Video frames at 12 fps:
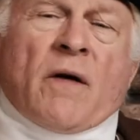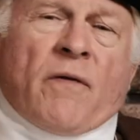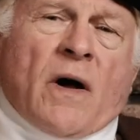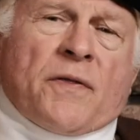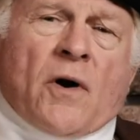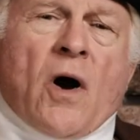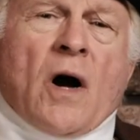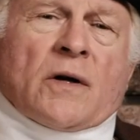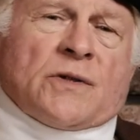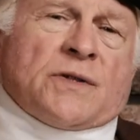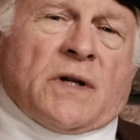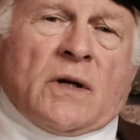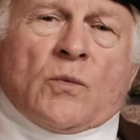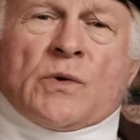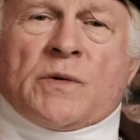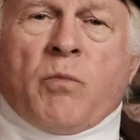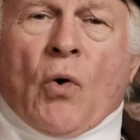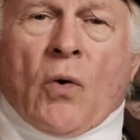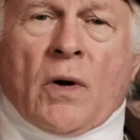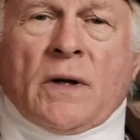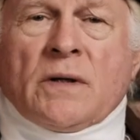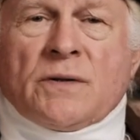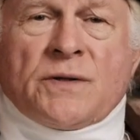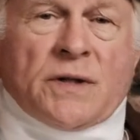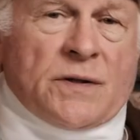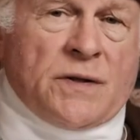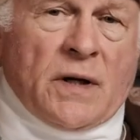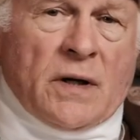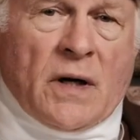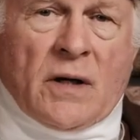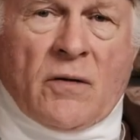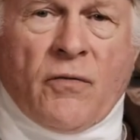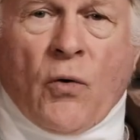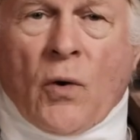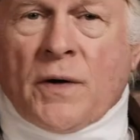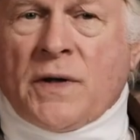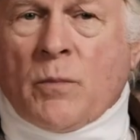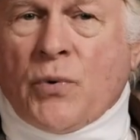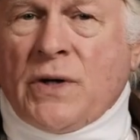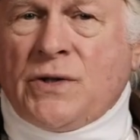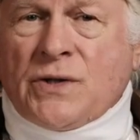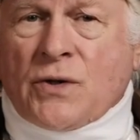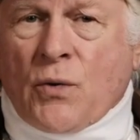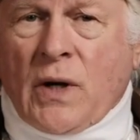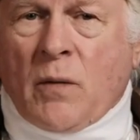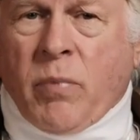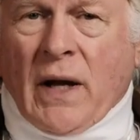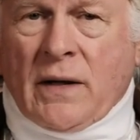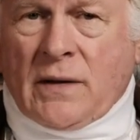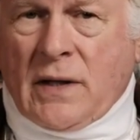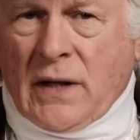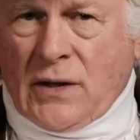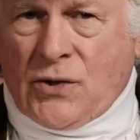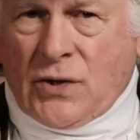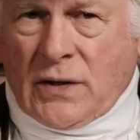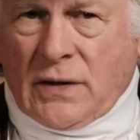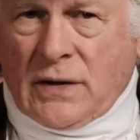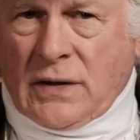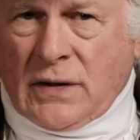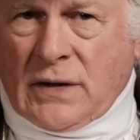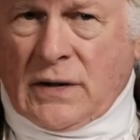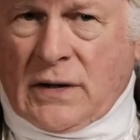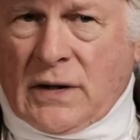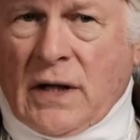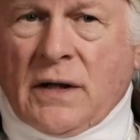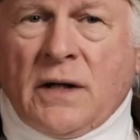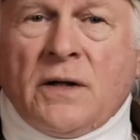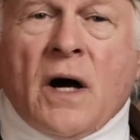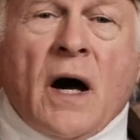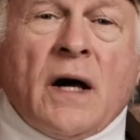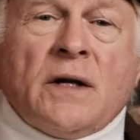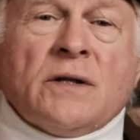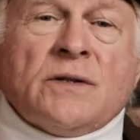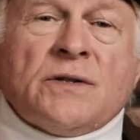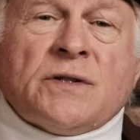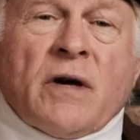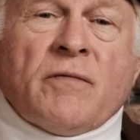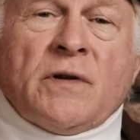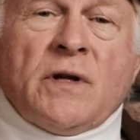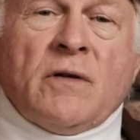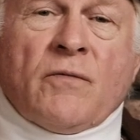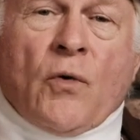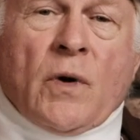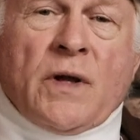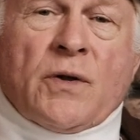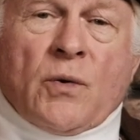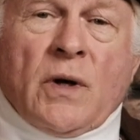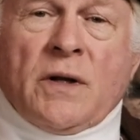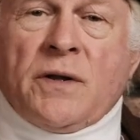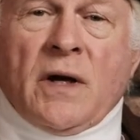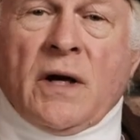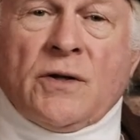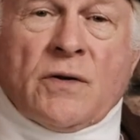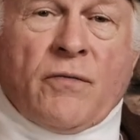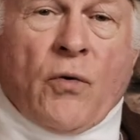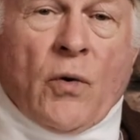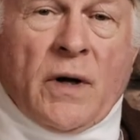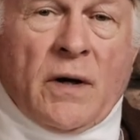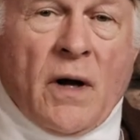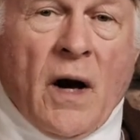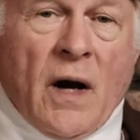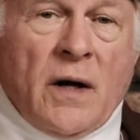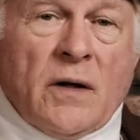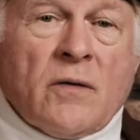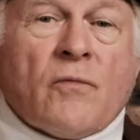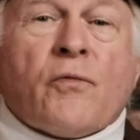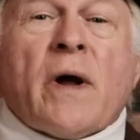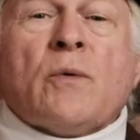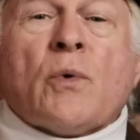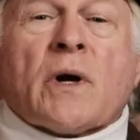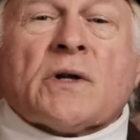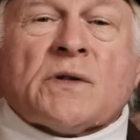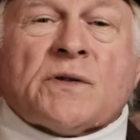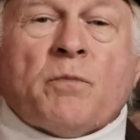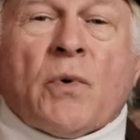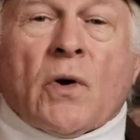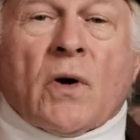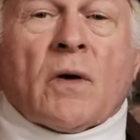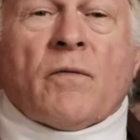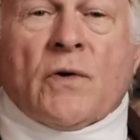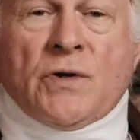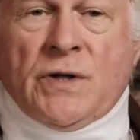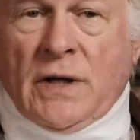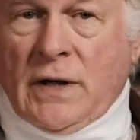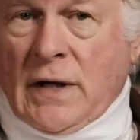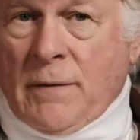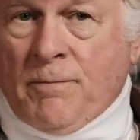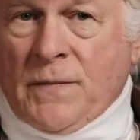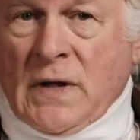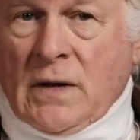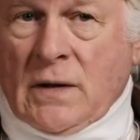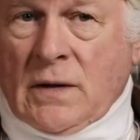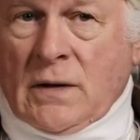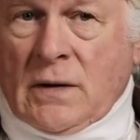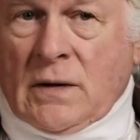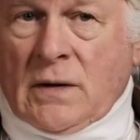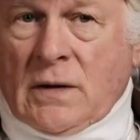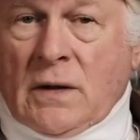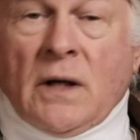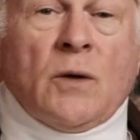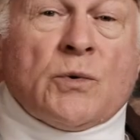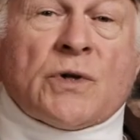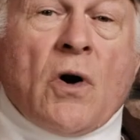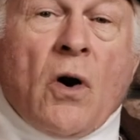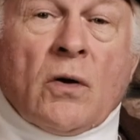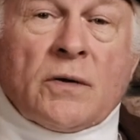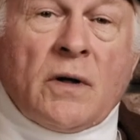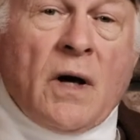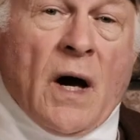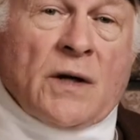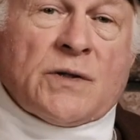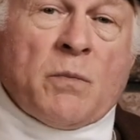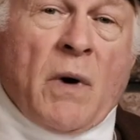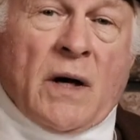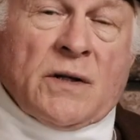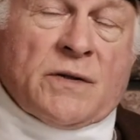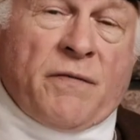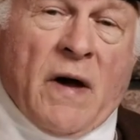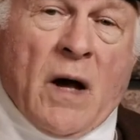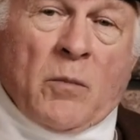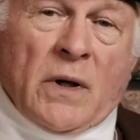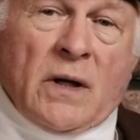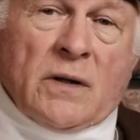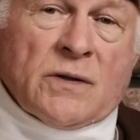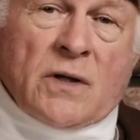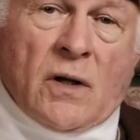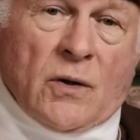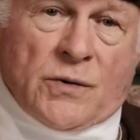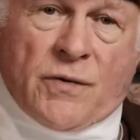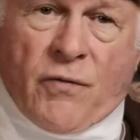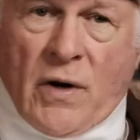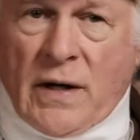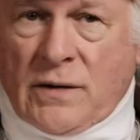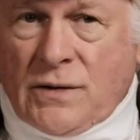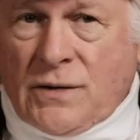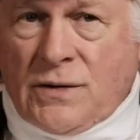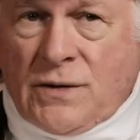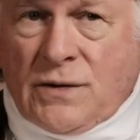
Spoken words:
father, Augustine, was born in 1694 at the Bridges Creek Plantation, and he died in 1743 at the age of 49 in Fredericksburg, Virginia. He was called Gus by his family and his close friends.